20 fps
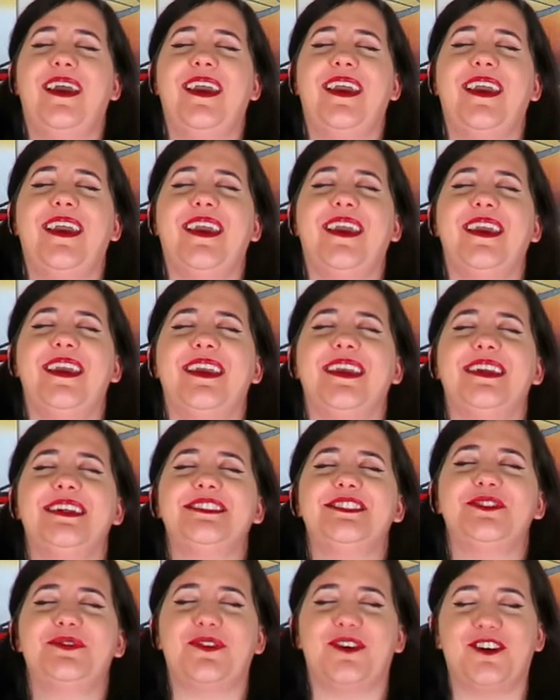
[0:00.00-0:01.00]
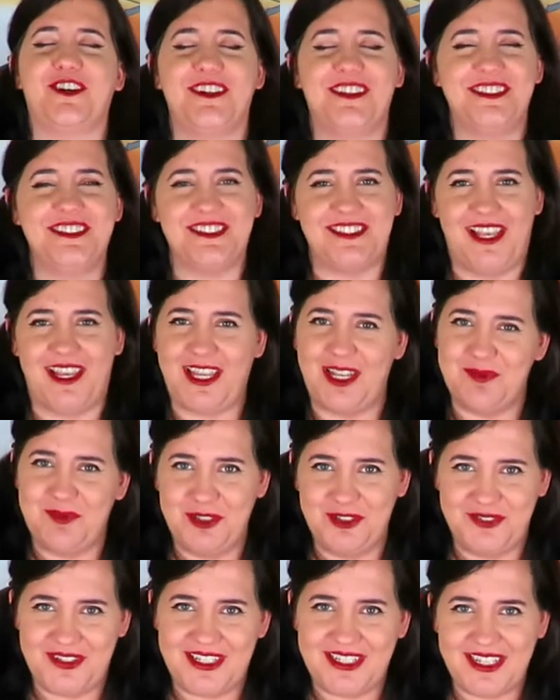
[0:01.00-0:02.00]
wait for the second
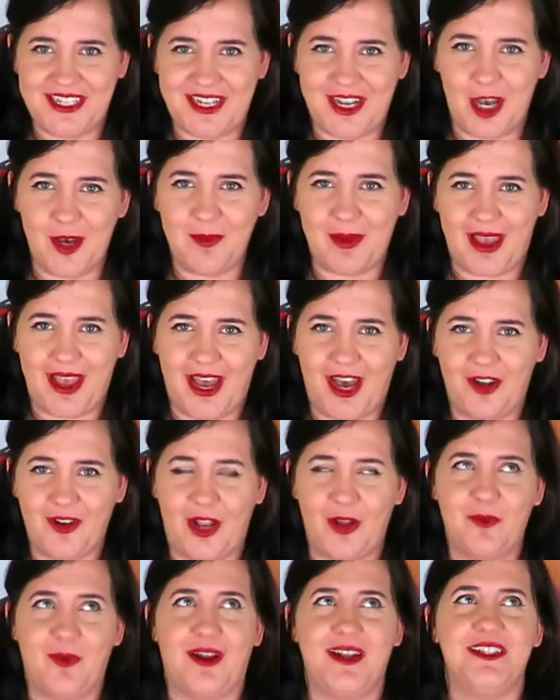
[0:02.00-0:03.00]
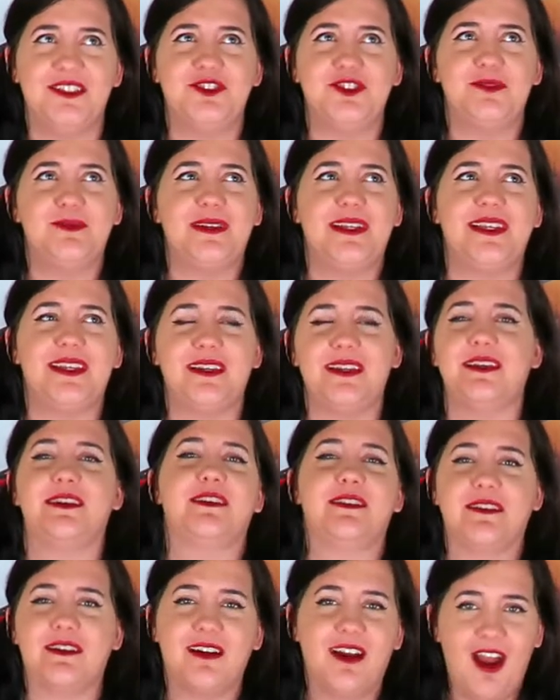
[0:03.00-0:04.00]
movie to come out. I want it to be
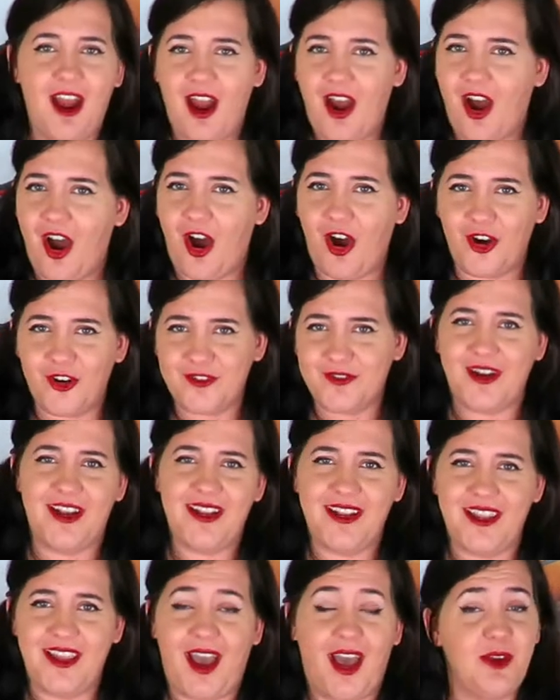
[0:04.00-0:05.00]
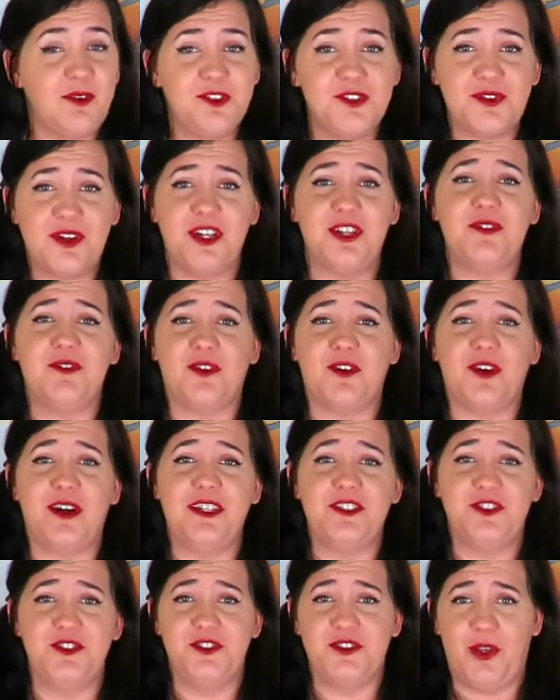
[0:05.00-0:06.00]
here already. I was ready for
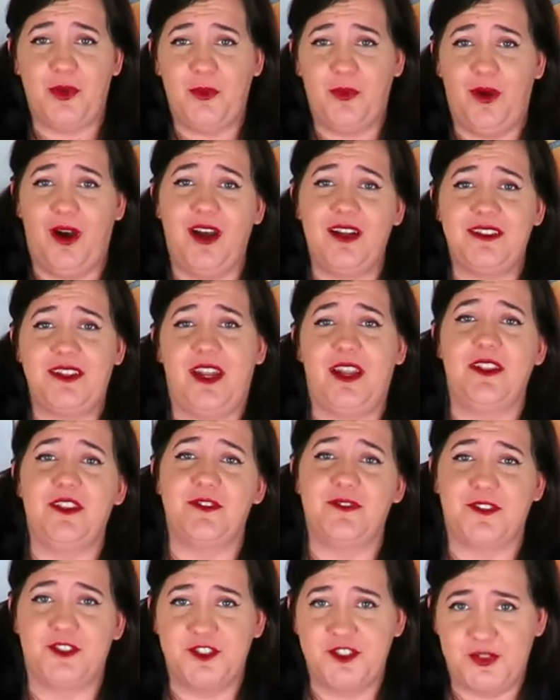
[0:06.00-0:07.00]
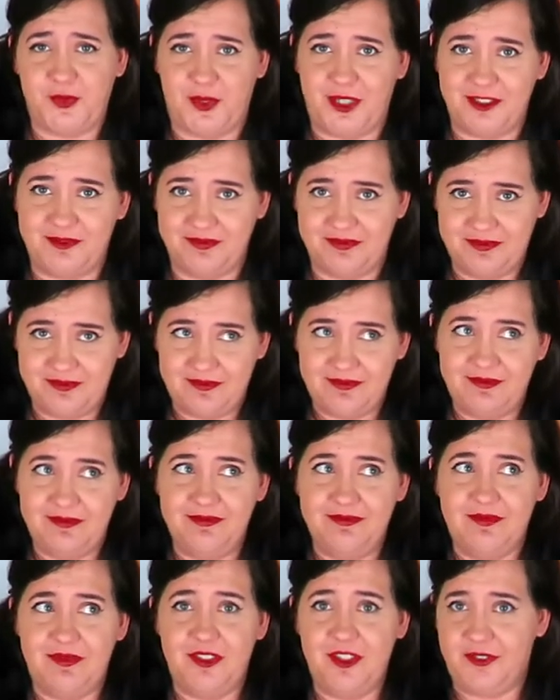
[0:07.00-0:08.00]
it as soon as I walked out of the first one,
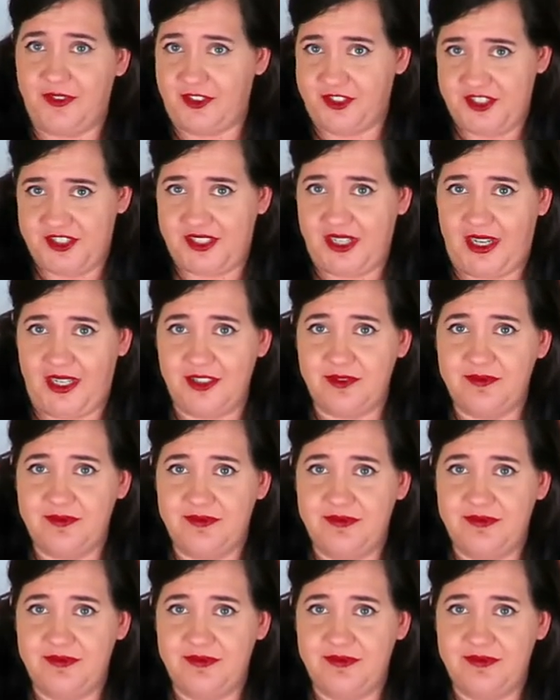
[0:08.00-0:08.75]
the first time.